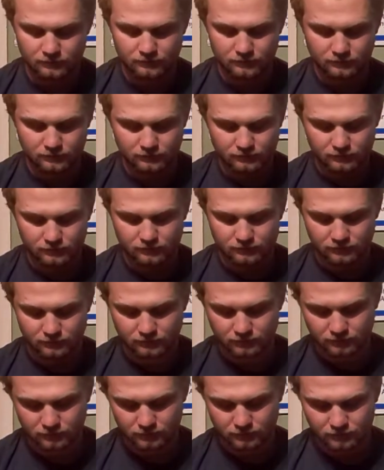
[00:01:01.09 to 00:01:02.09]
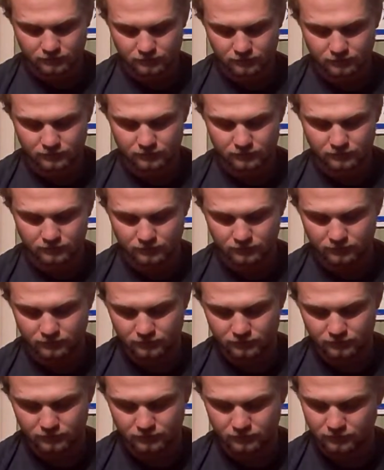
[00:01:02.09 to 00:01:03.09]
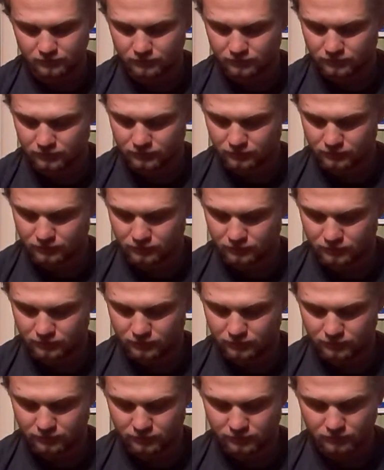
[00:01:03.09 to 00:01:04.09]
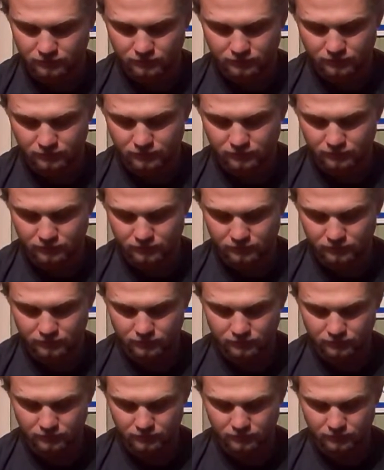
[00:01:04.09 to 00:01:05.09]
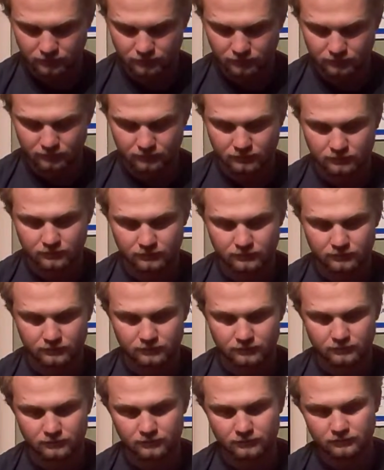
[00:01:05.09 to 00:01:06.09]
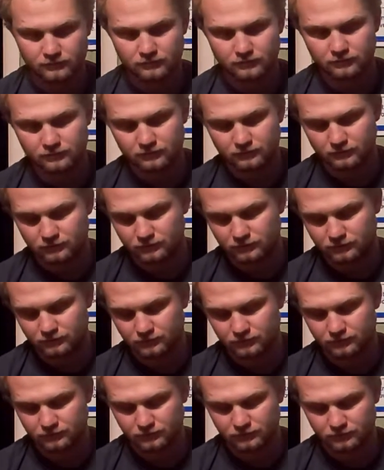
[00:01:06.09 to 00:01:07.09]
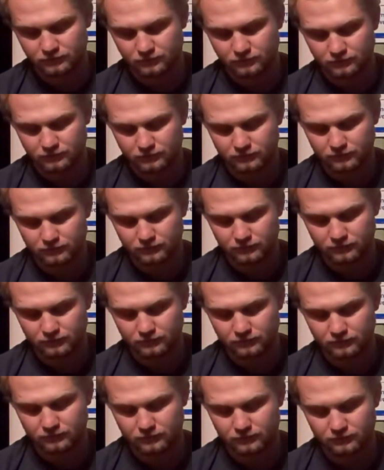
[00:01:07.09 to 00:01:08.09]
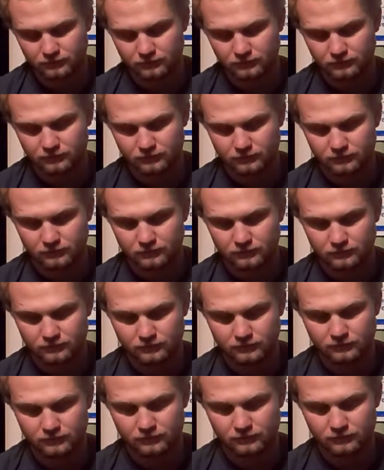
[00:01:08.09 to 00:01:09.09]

(not speaking)